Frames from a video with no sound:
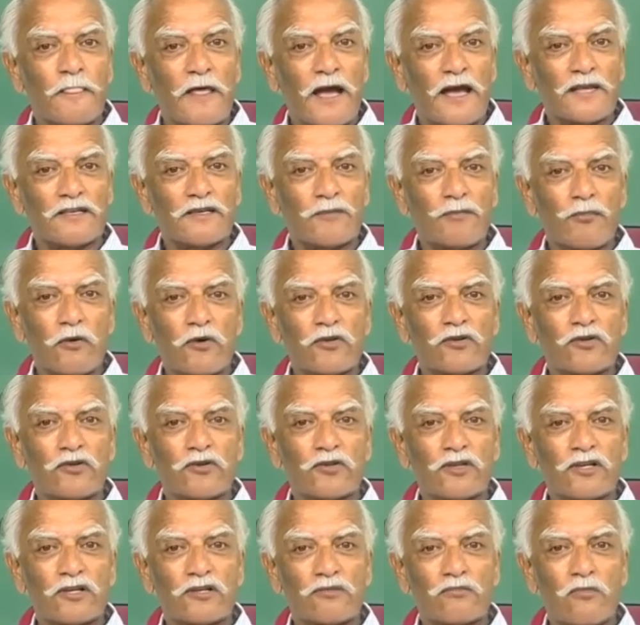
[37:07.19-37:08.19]
as opposed
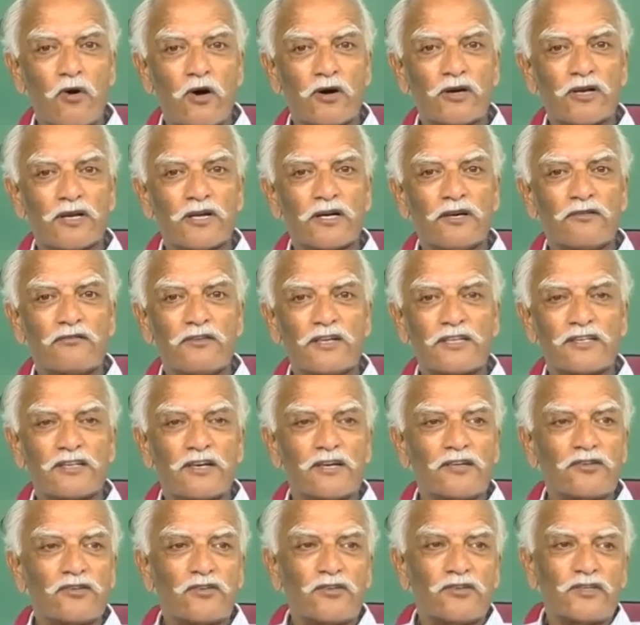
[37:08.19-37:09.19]
to this modern
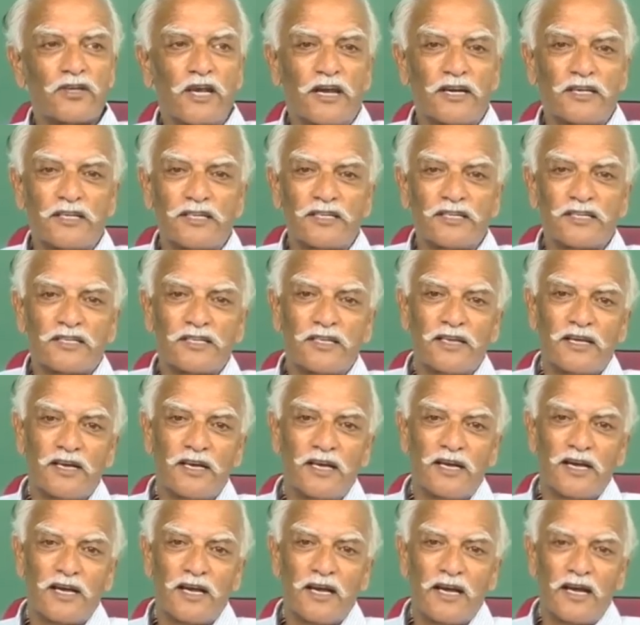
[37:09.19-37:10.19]
western societies
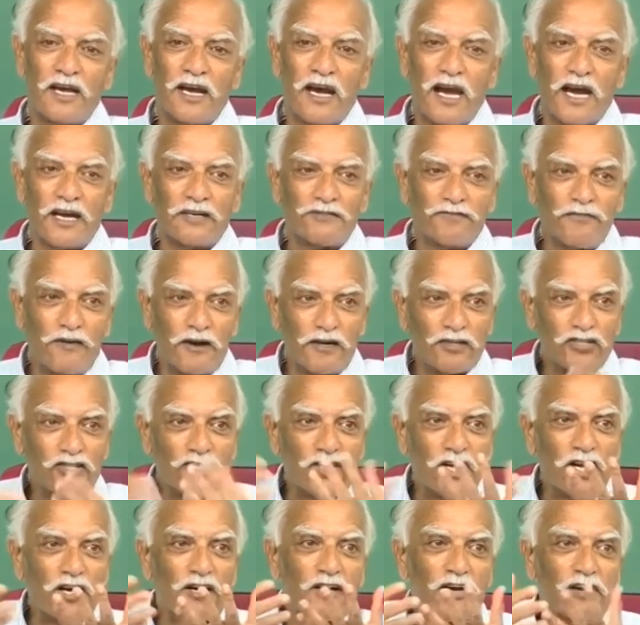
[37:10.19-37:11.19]
had
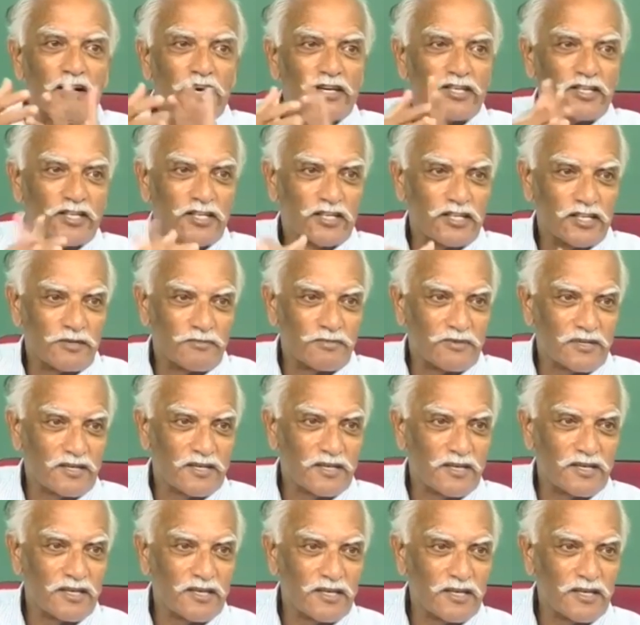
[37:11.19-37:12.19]
functional relationships